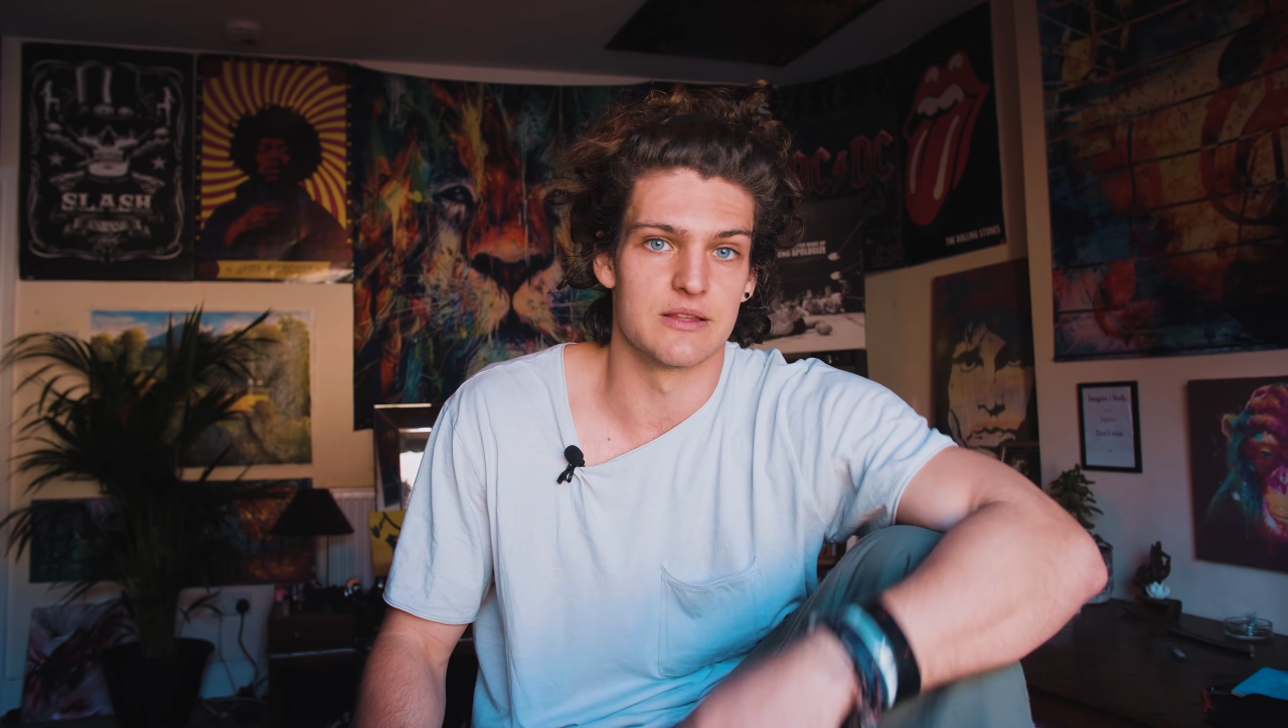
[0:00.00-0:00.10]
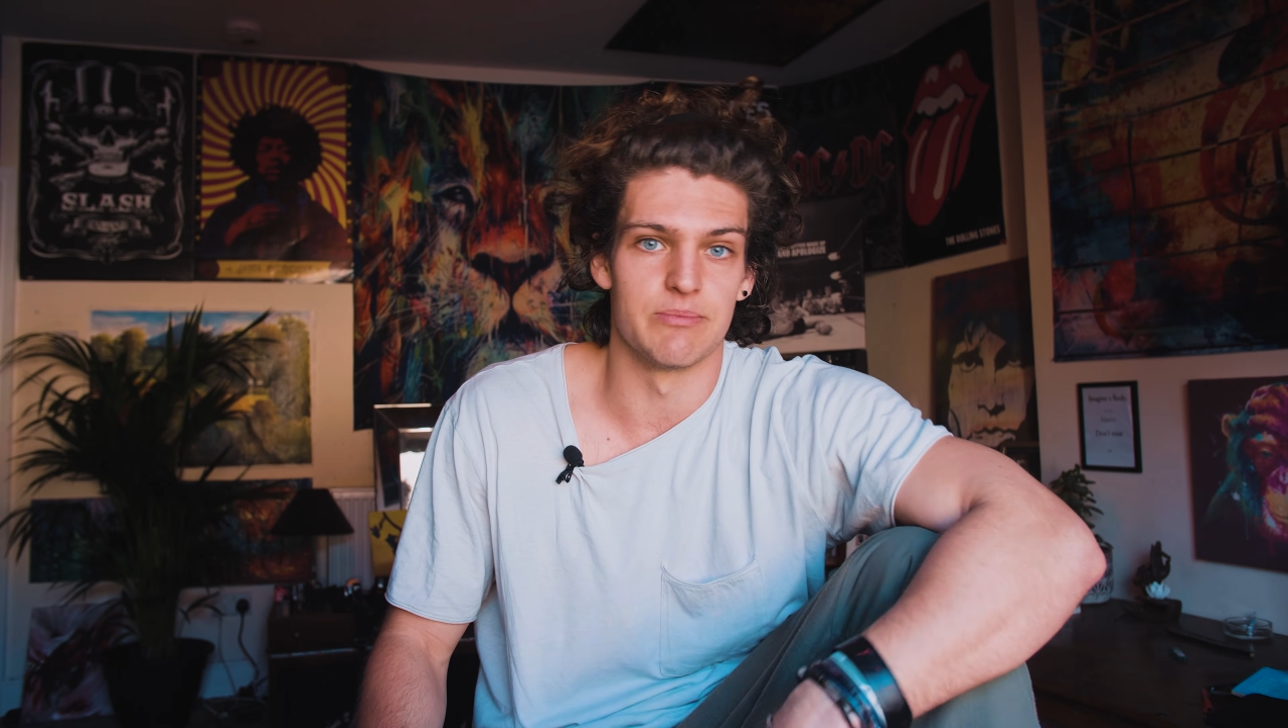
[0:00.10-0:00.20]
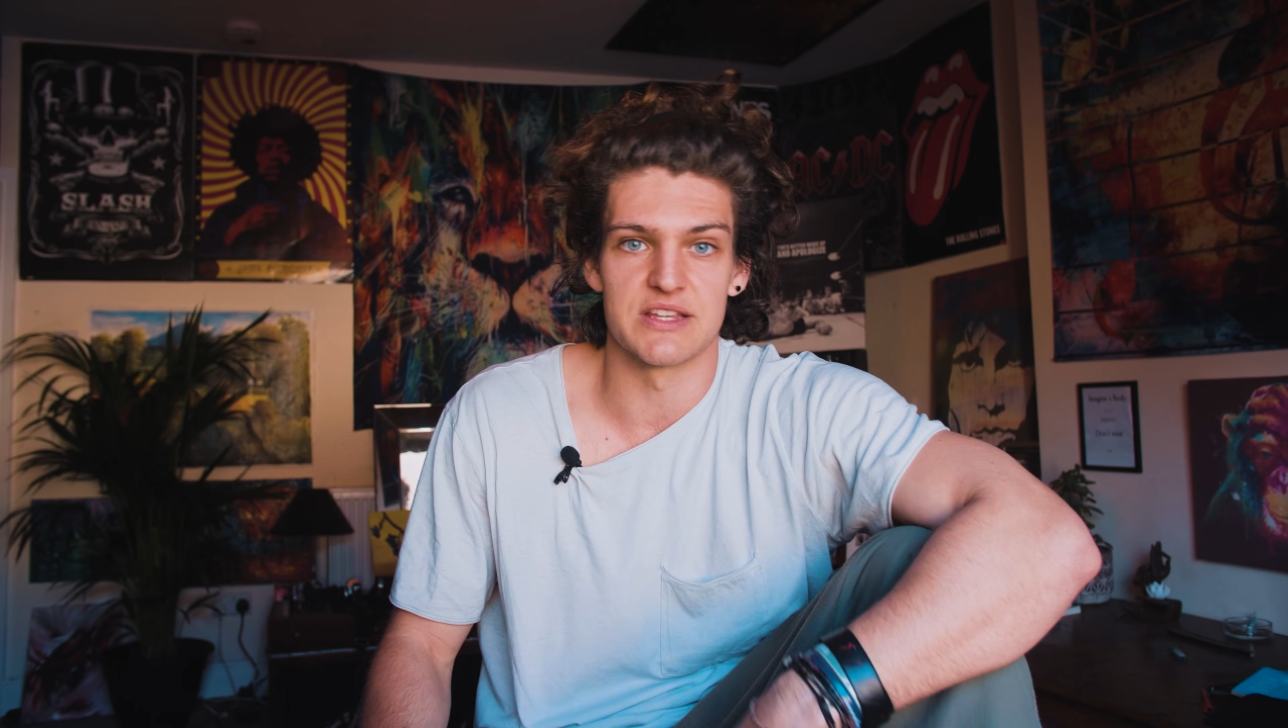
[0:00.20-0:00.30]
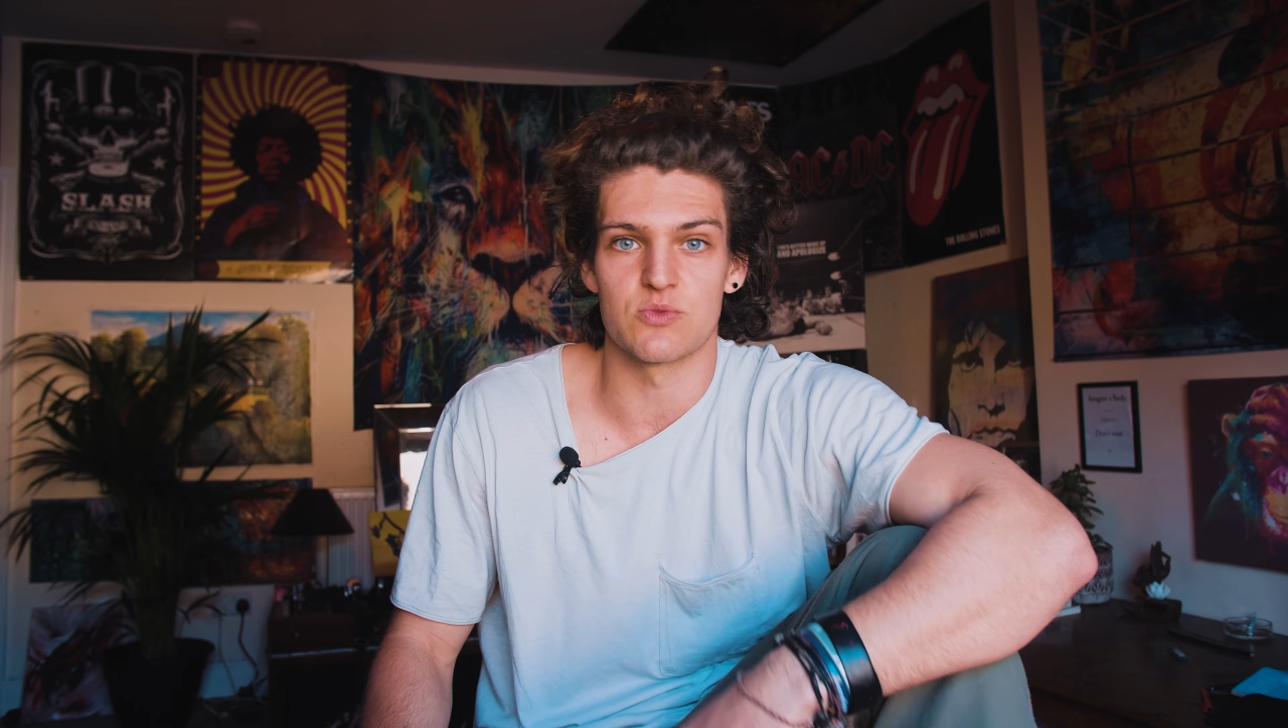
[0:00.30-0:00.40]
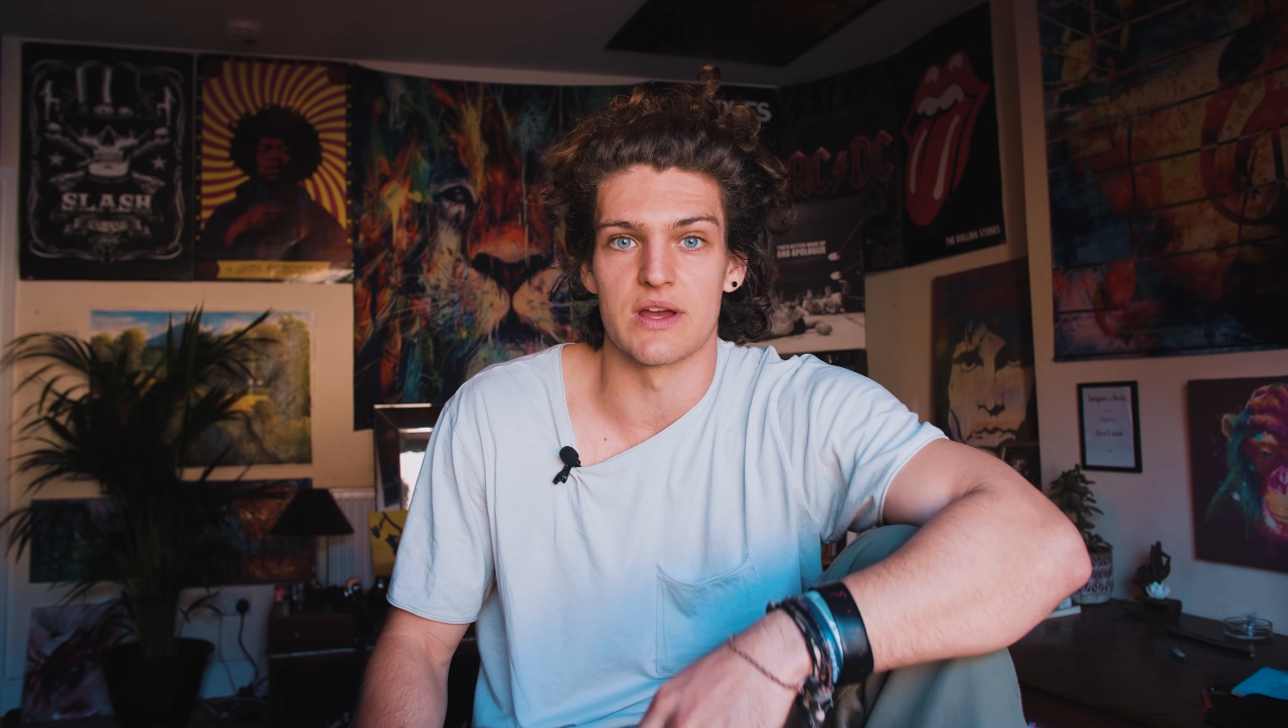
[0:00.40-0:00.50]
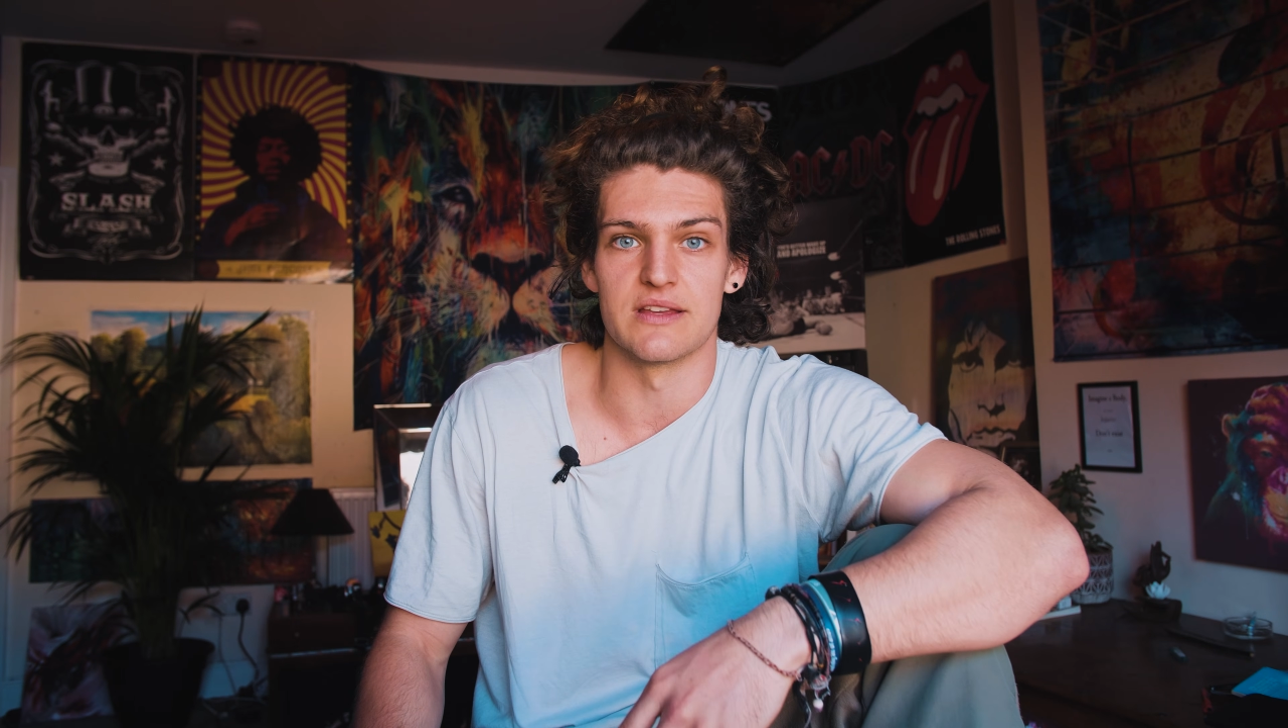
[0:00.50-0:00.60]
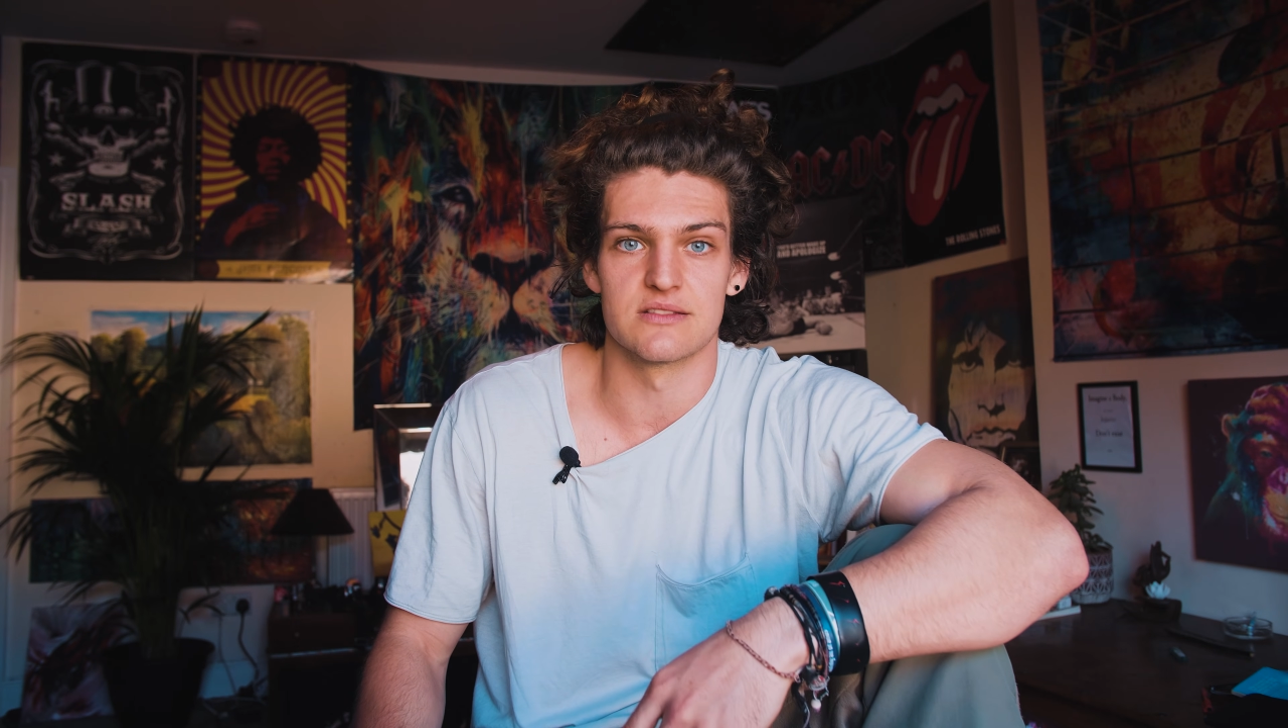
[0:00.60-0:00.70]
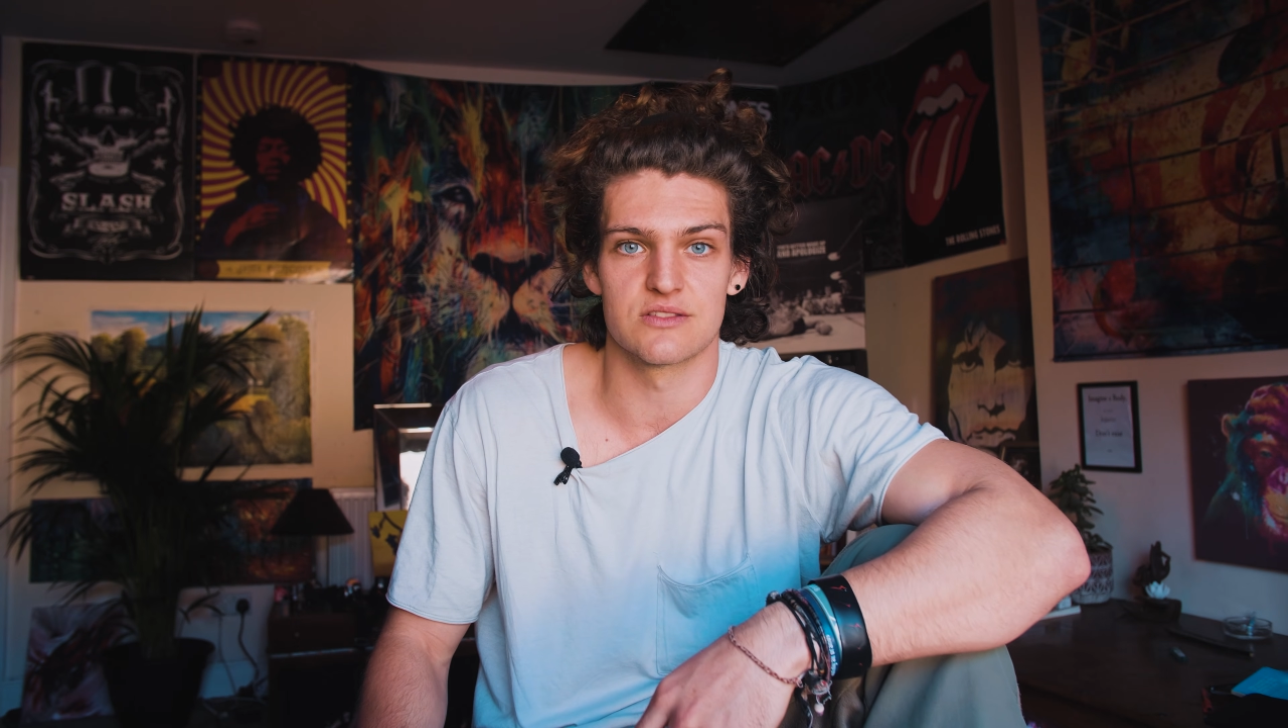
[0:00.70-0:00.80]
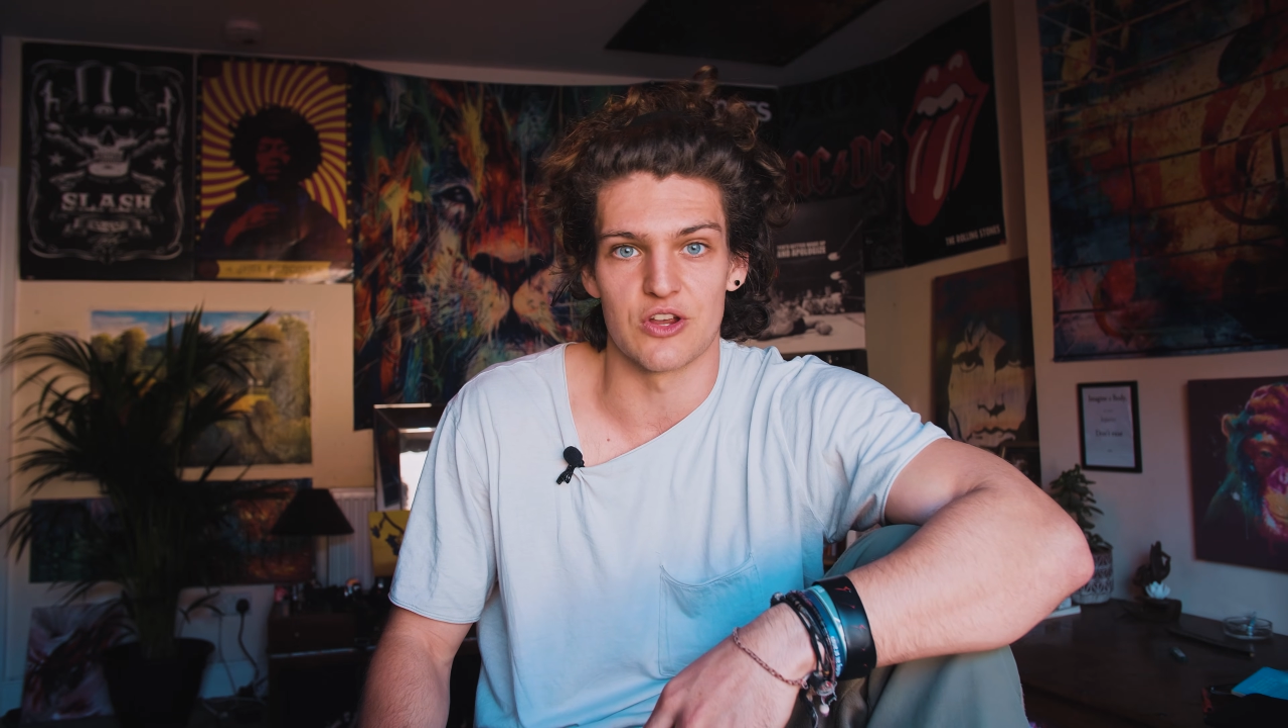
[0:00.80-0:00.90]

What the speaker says: the best way